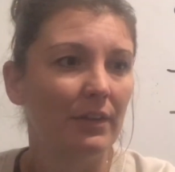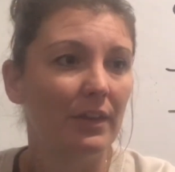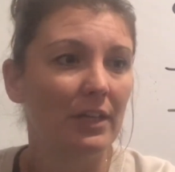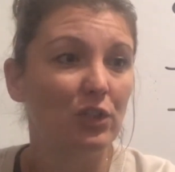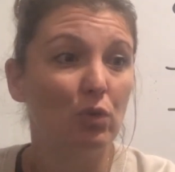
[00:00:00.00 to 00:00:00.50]

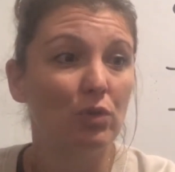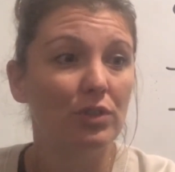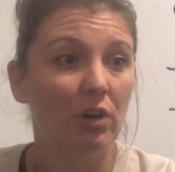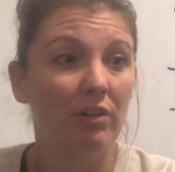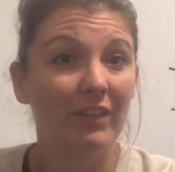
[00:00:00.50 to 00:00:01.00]
a source
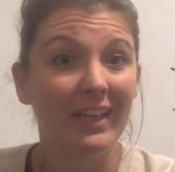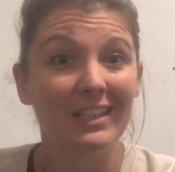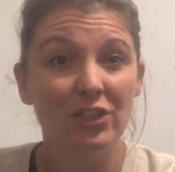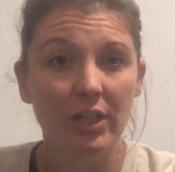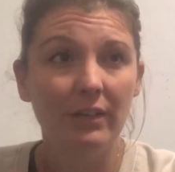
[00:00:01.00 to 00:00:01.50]
of
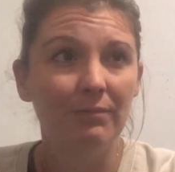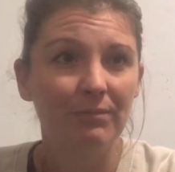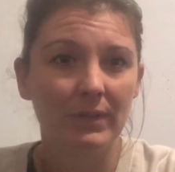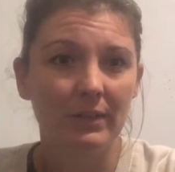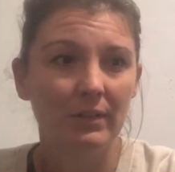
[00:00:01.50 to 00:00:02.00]
energy
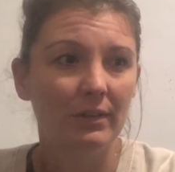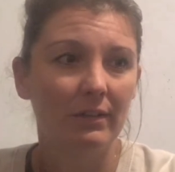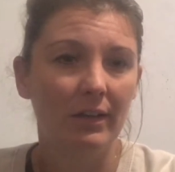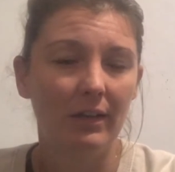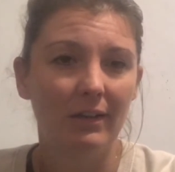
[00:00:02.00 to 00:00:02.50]

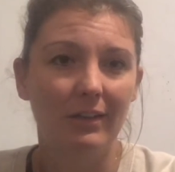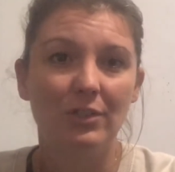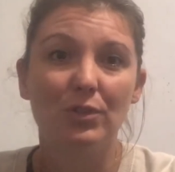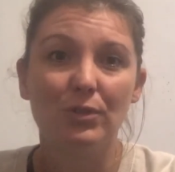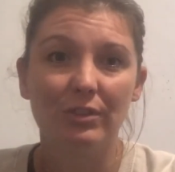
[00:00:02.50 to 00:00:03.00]
and a
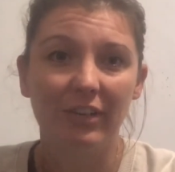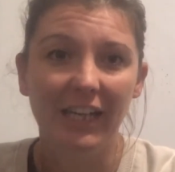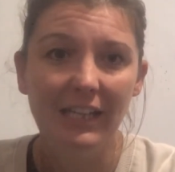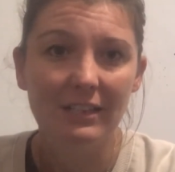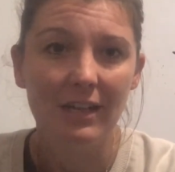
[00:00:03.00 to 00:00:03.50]
source of
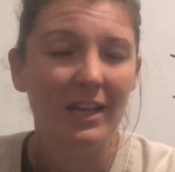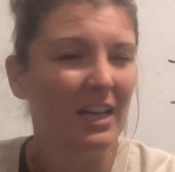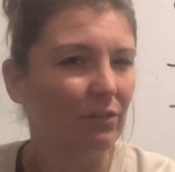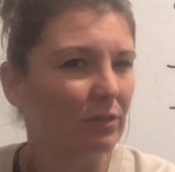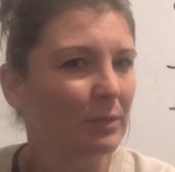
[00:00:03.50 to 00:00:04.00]
heat.
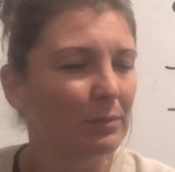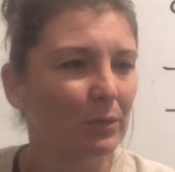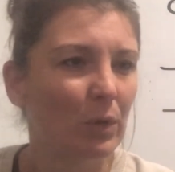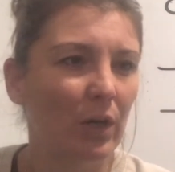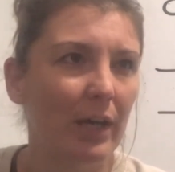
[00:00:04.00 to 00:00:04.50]
And remember
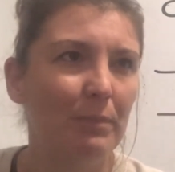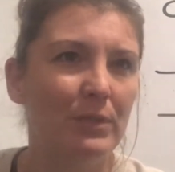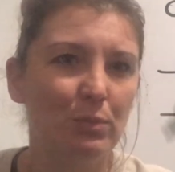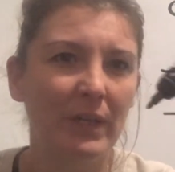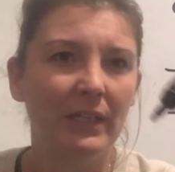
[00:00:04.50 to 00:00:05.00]
what
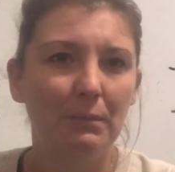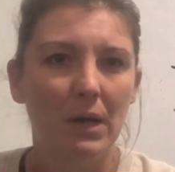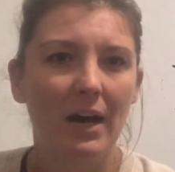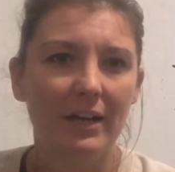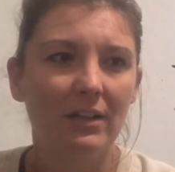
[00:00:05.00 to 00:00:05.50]
happens when
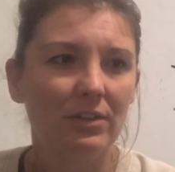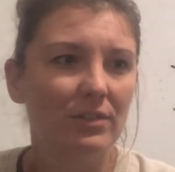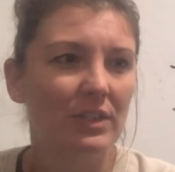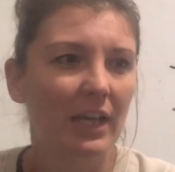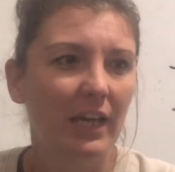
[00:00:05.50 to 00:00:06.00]
particles
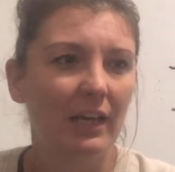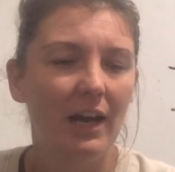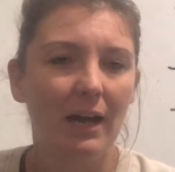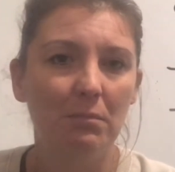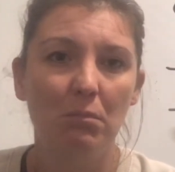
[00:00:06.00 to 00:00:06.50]
get
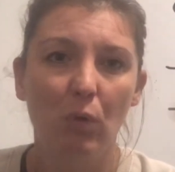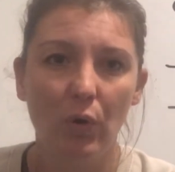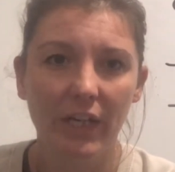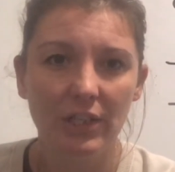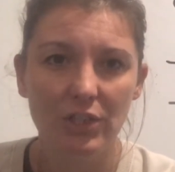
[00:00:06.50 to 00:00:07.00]
more
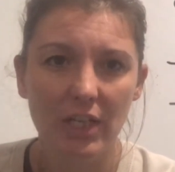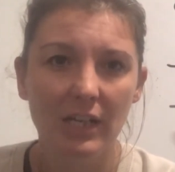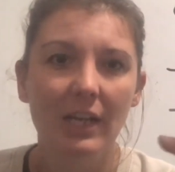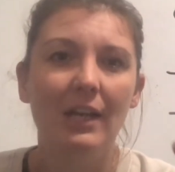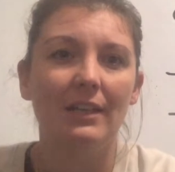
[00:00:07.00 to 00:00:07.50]
energy?
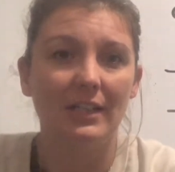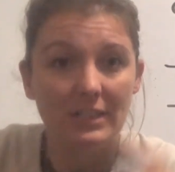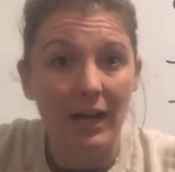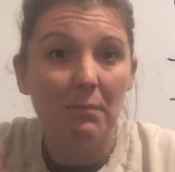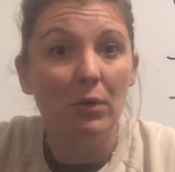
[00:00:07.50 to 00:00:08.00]
They
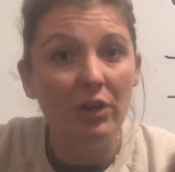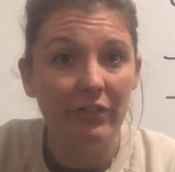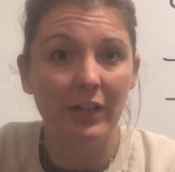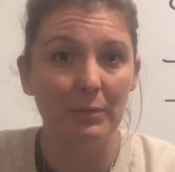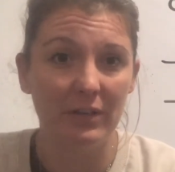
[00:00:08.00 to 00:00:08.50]
start
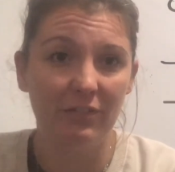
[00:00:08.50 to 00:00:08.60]
moving a